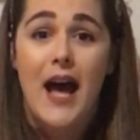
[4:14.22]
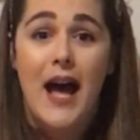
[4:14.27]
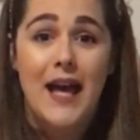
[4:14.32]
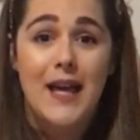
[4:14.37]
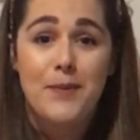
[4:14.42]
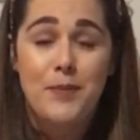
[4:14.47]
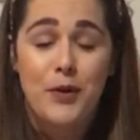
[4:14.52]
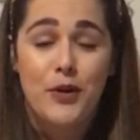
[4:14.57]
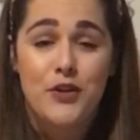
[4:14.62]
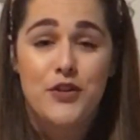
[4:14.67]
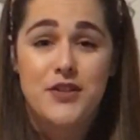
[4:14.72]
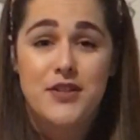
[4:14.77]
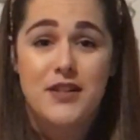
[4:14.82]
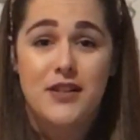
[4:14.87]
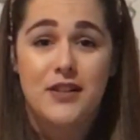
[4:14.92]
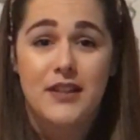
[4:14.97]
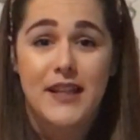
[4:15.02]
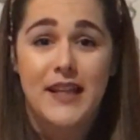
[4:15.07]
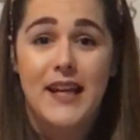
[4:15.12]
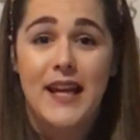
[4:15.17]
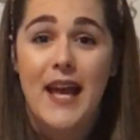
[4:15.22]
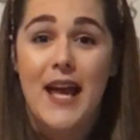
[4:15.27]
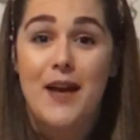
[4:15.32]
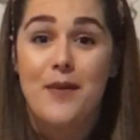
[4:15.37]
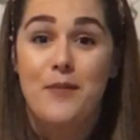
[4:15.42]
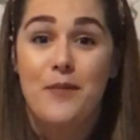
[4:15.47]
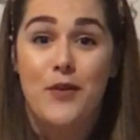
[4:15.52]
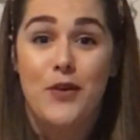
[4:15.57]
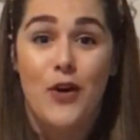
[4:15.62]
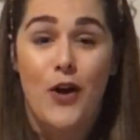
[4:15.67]
I personally
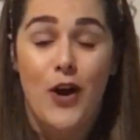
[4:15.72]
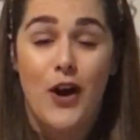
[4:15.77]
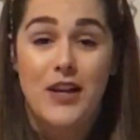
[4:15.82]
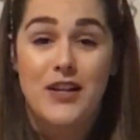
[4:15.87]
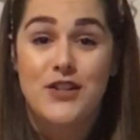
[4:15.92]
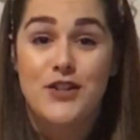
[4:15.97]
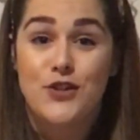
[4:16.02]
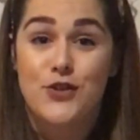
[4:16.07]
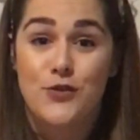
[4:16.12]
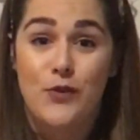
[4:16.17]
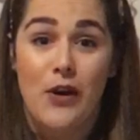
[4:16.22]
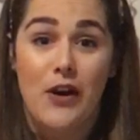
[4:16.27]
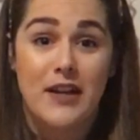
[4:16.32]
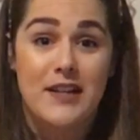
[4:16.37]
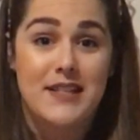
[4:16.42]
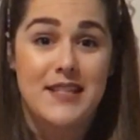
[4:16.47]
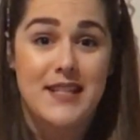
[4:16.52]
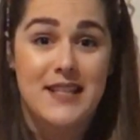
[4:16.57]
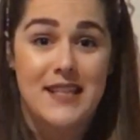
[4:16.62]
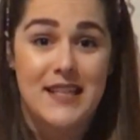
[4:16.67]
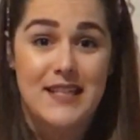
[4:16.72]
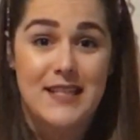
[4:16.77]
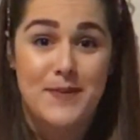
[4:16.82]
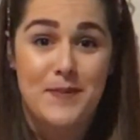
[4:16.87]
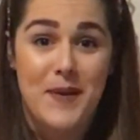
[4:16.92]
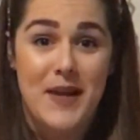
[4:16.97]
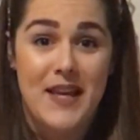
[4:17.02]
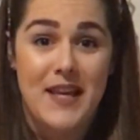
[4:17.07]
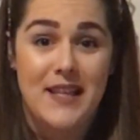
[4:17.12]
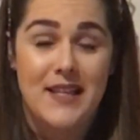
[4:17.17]
am not drawn to these
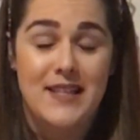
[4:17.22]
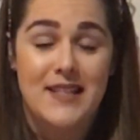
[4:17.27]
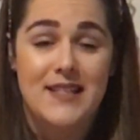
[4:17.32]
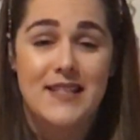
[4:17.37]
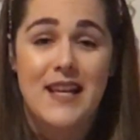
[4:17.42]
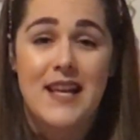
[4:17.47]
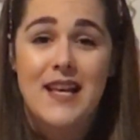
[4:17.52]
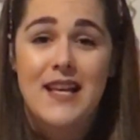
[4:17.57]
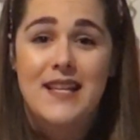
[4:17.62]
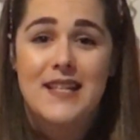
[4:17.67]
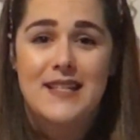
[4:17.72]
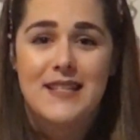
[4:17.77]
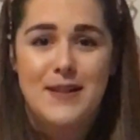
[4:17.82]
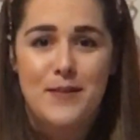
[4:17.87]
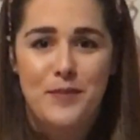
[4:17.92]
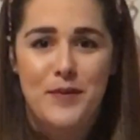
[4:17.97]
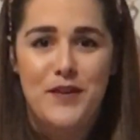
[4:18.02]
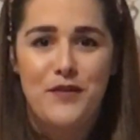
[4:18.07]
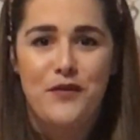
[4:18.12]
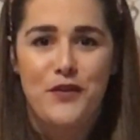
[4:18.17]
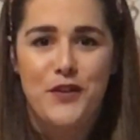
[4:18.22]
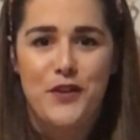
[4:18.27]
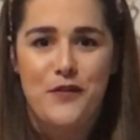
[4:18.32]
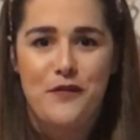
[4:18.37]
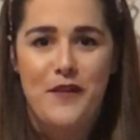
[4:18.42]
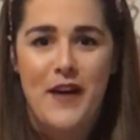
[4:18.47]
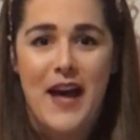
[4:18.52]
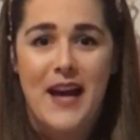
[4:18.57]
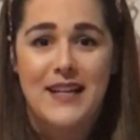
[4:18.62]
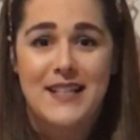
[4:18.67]
pins simply for the
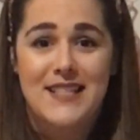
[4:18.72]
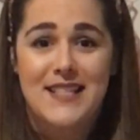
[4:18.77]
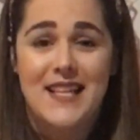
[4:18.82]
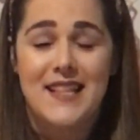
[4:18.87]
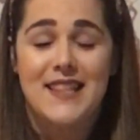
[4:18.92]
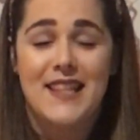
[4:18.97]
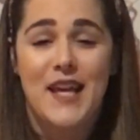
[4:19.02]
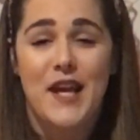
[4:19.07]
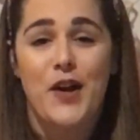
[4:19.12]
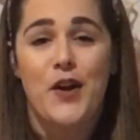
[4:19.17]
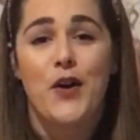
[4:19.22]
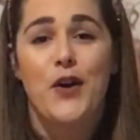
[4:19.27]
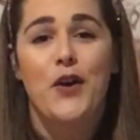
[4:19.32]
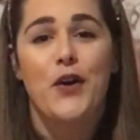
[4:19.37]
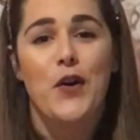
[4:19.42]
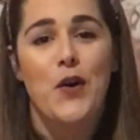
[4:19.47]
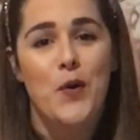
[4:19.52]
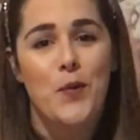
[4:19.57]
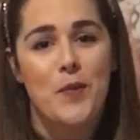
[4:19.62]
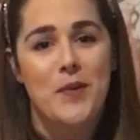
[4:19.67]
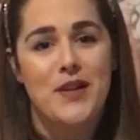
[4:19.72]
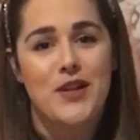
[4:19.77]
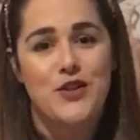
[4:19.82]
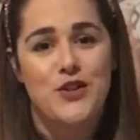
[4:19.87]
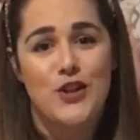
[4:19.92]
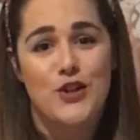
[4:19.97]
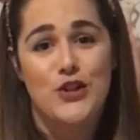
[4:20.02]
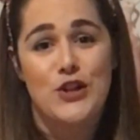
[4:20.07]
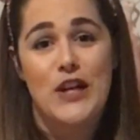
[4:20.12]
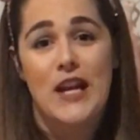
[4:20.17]
fact that they are open
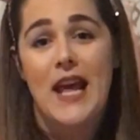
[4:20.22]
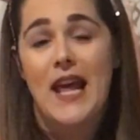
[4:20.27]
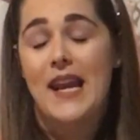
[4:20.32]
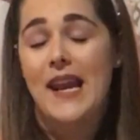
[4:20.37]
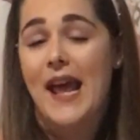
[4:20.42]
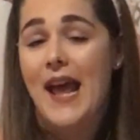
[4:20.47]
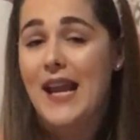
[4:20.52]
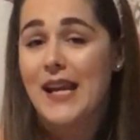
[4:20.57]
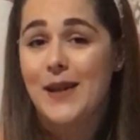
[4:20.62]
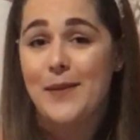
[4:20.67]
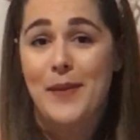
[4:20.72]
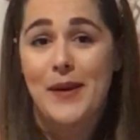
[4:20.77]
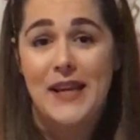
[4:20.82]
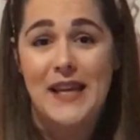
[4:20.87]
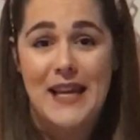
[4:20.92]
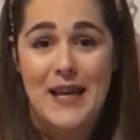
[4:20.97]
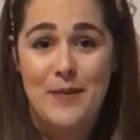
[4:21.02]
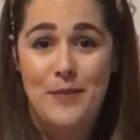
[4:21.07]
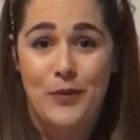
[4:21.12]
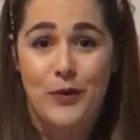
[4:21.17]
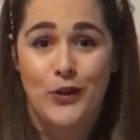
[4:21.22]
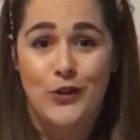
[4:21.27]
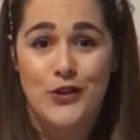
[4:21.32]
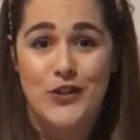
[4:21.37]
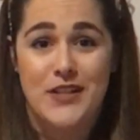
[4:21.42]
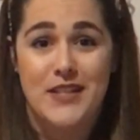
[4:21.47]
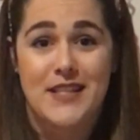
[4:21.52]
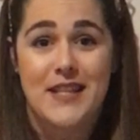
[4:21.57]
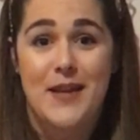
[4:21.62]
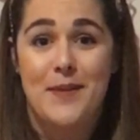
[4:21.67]
edition and anybody can
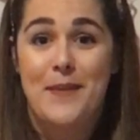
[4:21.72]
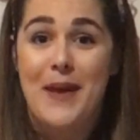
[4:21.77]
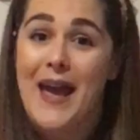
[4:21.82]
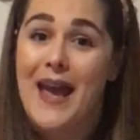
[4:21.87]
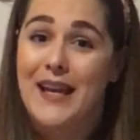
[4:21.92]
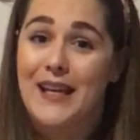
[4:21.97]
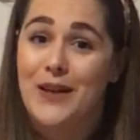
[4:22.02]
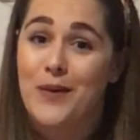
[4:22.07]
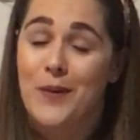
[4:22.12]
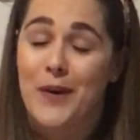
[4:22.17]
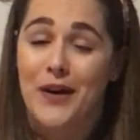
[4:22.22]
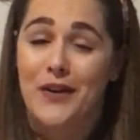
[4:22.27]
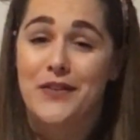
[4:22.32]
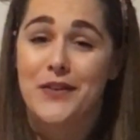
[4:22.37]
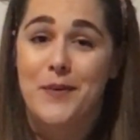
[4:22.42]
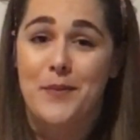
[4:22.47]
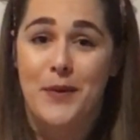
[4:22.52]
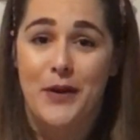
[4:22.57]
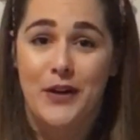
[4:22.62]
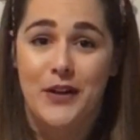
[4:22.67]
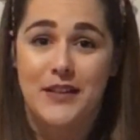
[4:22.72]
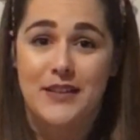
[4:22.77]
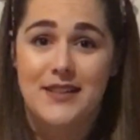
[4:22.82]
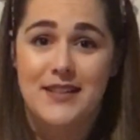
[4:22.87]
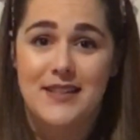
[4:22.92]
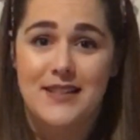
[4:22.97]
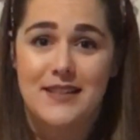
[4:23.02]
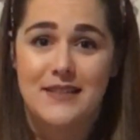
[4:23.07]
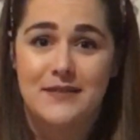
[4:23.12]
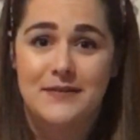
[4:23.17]
purchase them anywhere in the
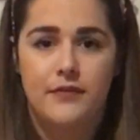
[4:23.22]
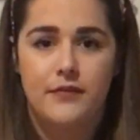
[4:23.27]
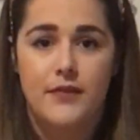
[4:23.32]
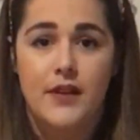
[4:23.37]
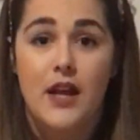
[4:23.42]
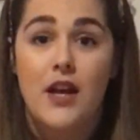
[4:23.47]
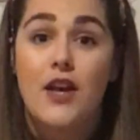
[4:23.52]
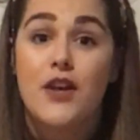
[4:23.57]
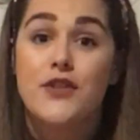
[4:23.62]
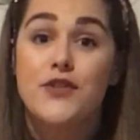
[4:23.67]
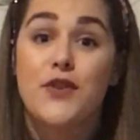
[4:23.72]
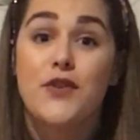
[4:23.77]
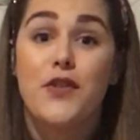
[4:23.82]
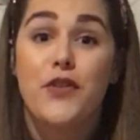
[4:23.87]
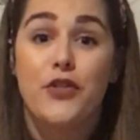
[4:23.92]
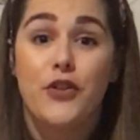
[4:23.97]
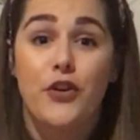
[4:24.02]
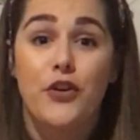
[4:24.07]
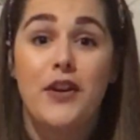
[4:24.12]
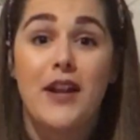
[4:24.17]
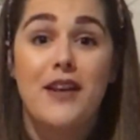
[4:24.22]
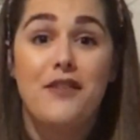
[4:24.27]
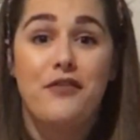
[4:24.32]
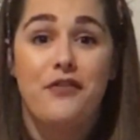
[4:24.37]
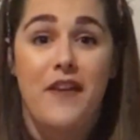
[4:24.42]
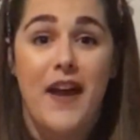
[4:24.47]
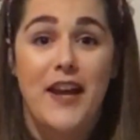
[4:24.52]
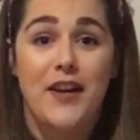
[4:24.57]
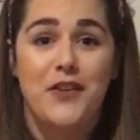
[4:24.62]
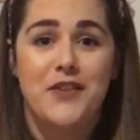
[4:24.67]
parks. So the third and
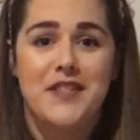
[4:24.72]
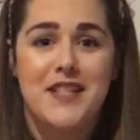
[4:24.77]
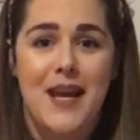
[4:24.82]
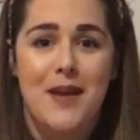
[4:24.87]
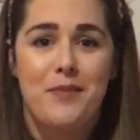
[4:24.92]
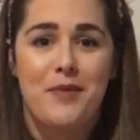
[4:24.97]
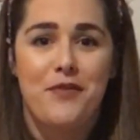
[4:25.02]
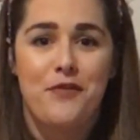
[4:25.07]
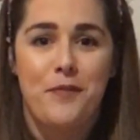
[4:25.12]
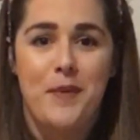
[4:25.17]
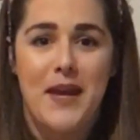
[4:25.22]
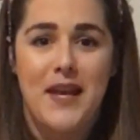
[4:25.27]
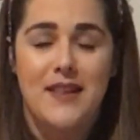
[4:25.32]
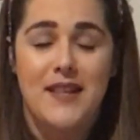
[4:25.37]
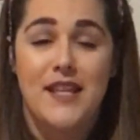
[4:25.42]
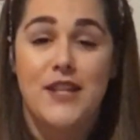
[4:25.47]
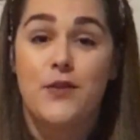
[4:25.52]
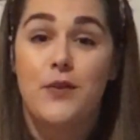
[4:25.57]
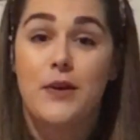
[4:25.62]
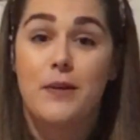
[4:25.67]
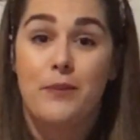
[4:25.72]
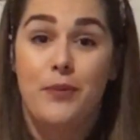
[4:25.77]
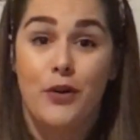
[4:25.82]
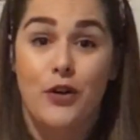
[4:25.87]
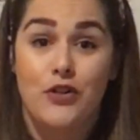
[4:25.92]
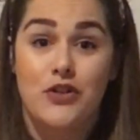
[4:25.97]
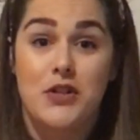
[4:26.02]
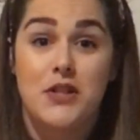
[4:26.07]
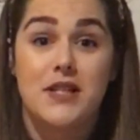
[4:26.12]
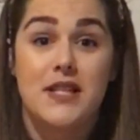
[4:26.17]
final type of pin that you can
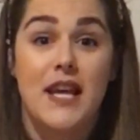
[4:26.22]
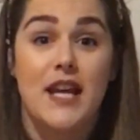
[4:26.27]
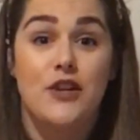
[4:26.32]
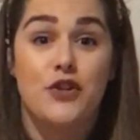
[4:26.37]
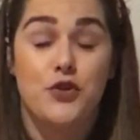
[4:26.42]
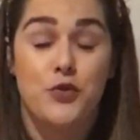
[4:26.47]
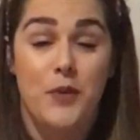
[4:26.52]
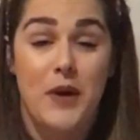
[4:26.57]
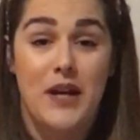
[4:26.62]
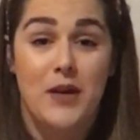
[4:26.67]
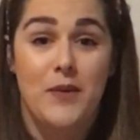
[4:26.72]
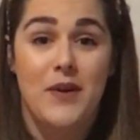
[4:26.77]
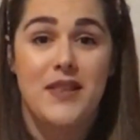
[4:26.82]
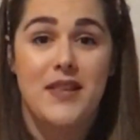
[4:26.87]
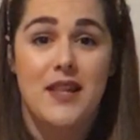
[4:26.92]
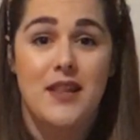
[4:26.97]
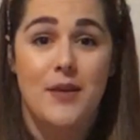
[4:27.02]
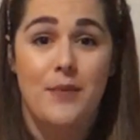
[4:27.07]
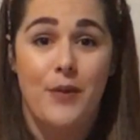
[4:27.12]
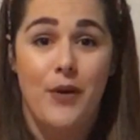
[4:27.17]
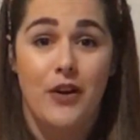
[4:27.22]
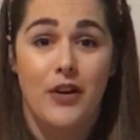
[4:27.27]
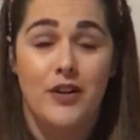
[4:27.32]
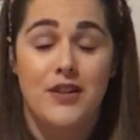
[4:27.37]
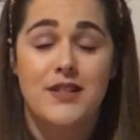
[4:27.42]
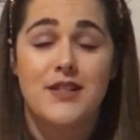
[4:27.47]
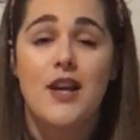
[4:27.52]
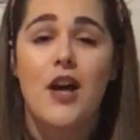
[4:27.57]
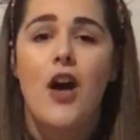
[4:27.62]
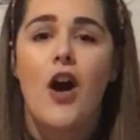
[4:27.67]
purchase and trade with in the
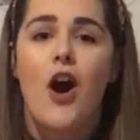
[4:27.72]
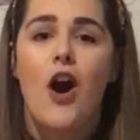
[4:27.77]
parks